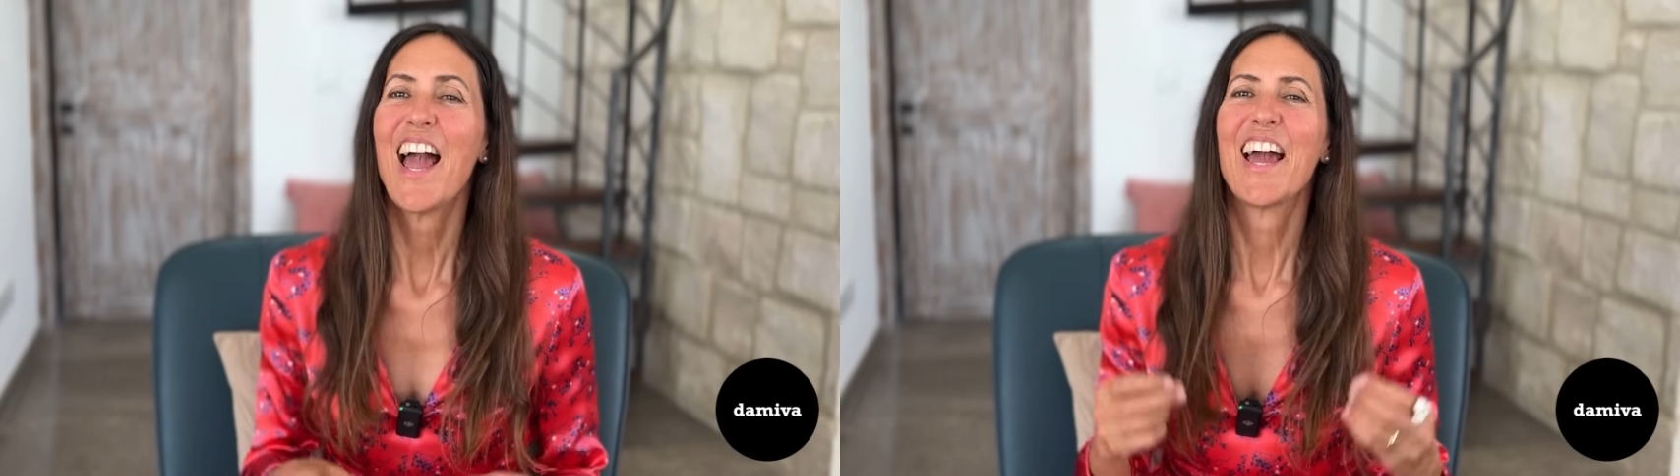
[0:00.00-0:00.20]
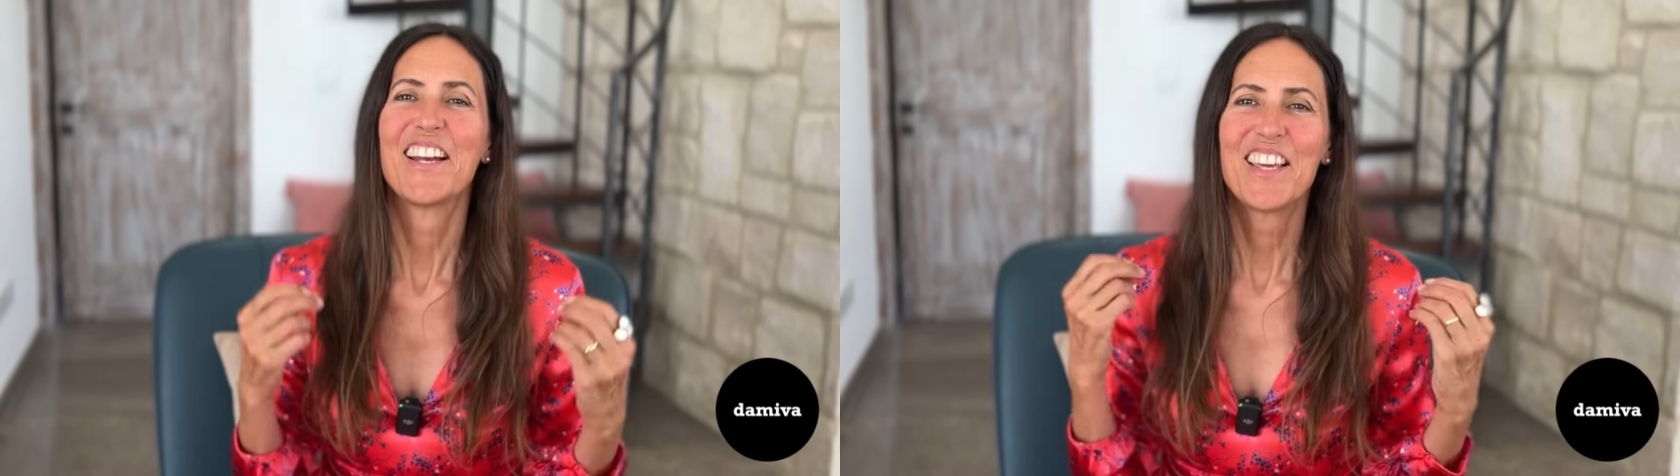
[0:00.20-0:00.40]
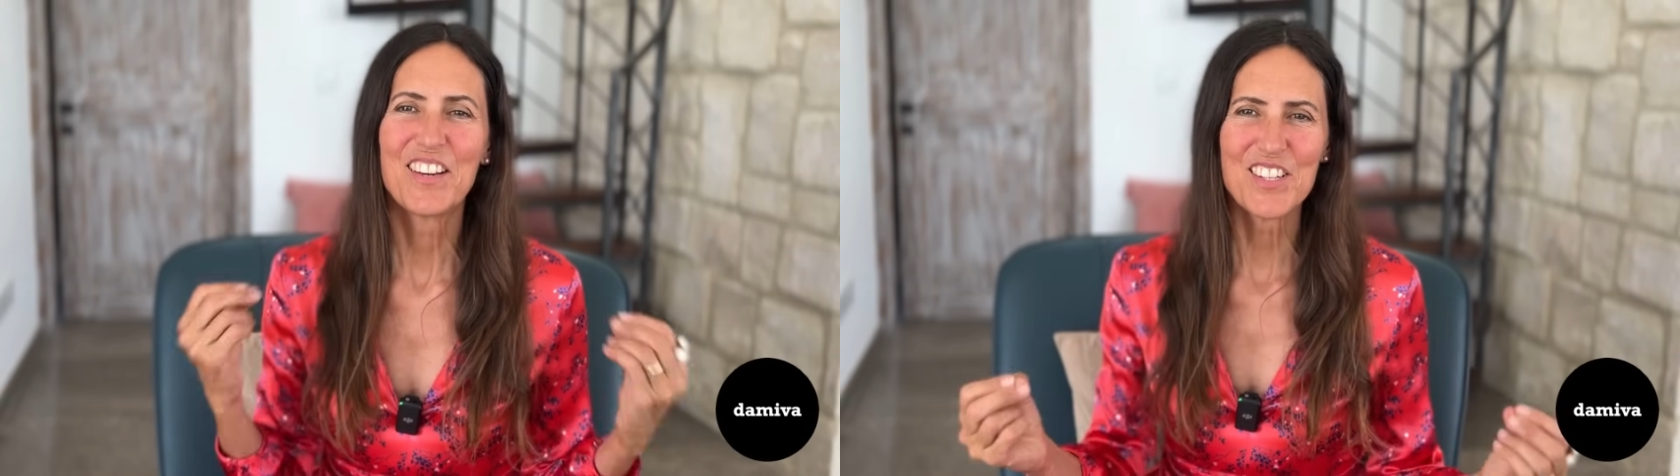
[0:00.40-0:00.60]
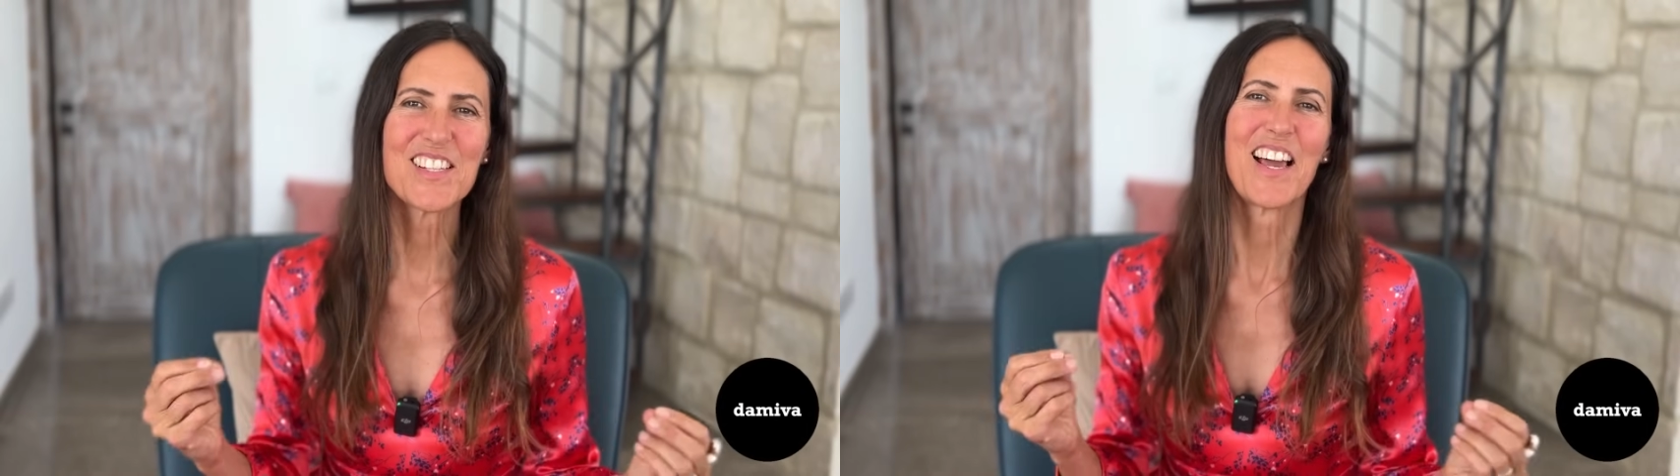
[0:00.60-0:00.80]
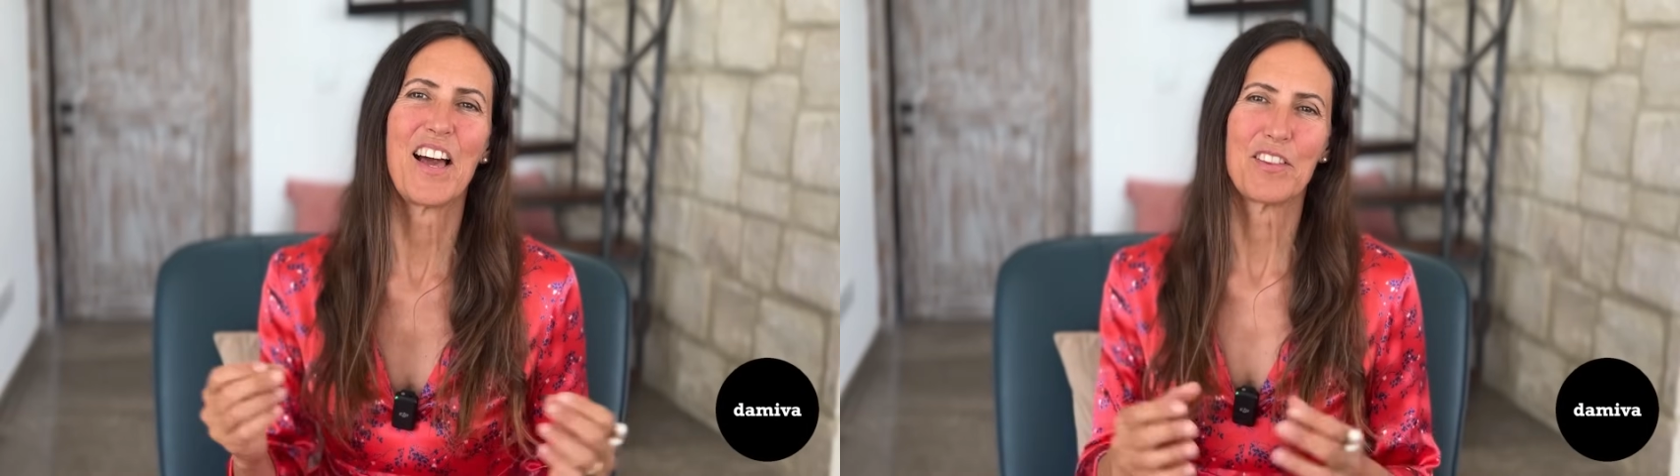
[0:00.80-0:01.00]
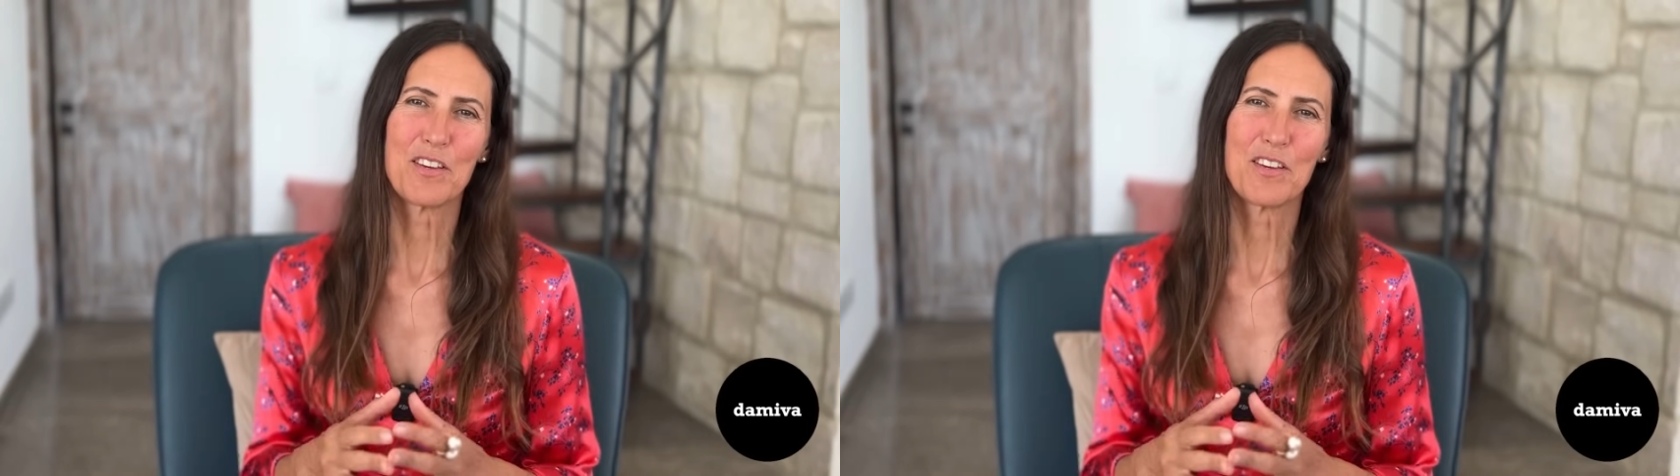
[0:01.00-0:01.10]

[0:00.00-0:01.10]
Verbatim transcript: and here's to healthy